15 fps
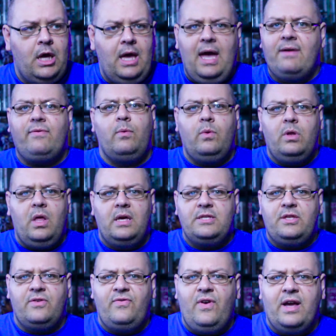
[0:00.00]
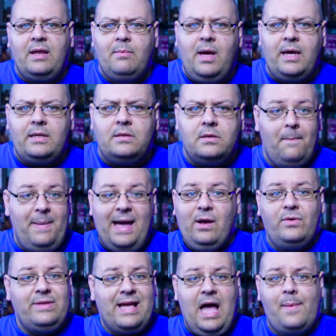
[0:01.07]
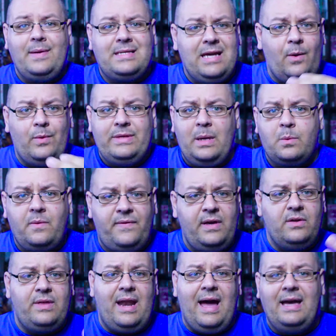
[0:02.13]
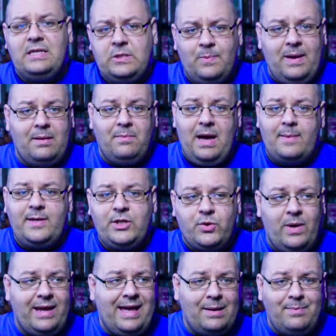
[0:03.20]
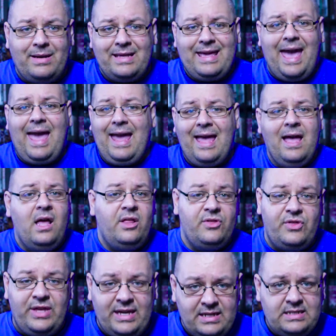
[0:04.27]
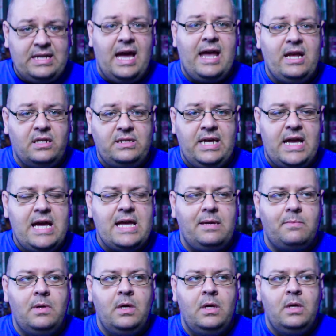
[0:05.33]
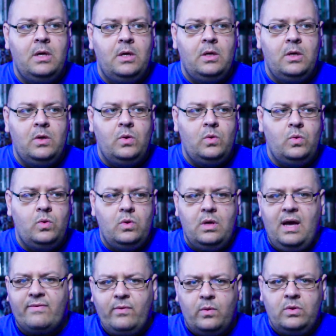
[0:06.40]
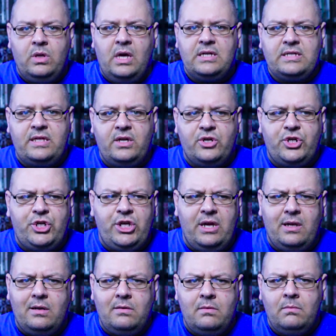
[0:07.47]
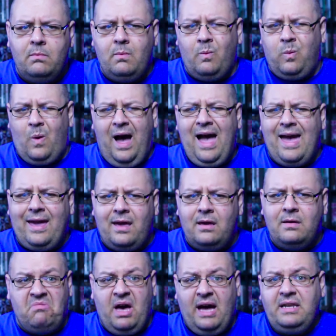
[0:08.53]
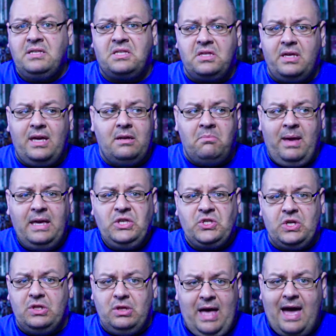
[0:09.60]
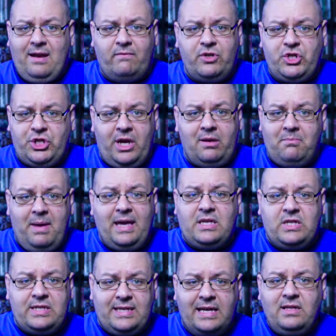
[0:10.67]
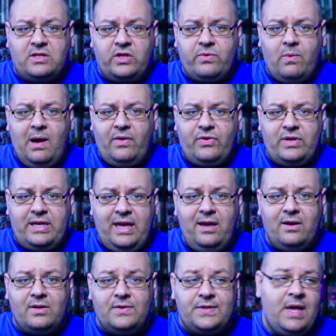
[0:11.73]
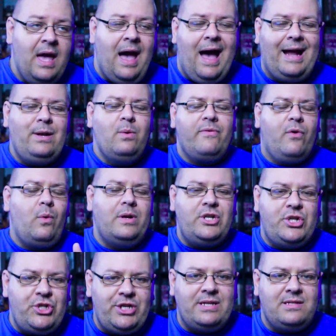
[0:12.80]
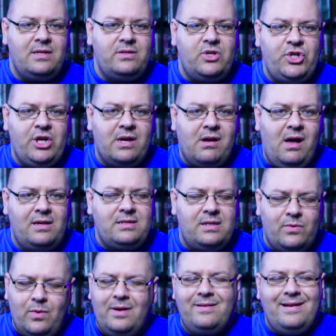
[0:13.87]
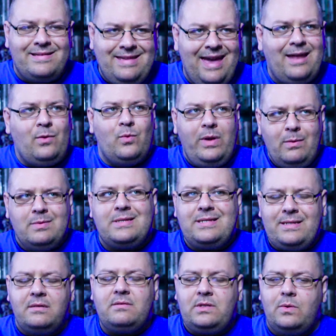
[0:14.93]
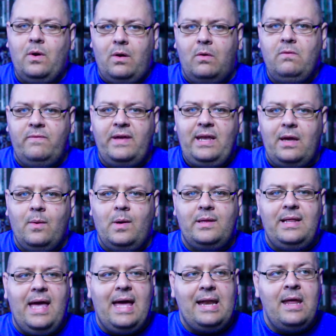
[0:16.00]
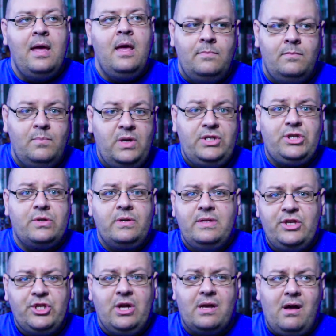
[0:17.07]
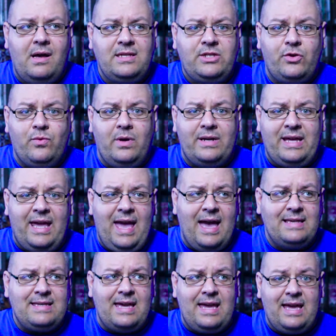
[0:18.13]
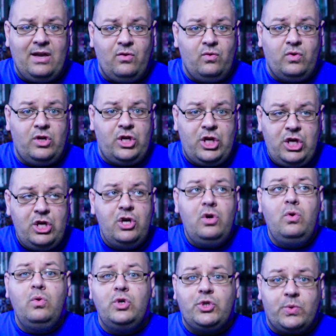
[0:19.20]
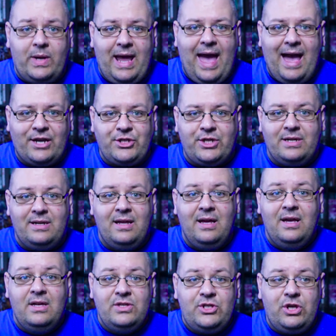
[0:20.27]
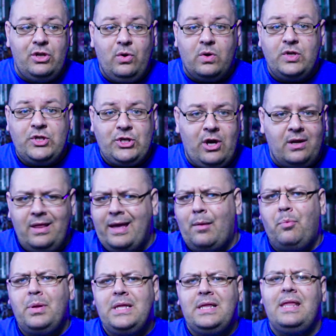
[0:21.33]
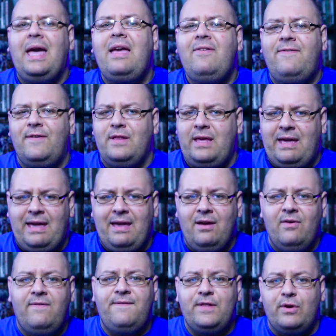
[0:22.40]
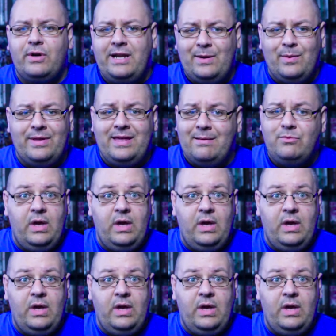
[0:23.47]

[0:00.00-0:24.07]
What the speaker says: everyone lost their fucking mind. Back on the comic side, when they revealed that Iceman, Bobby Drake, had been gay the entire time, everyone lost their shit. Why? Honestly, it makes a lot of shit make sense throughout the years. I know everyone shits on the Chuck Austin run. Again, we will still do a whole video on that. But during the Chuck Austin run, he has a huge reaction to North Star like playfully flirting with him.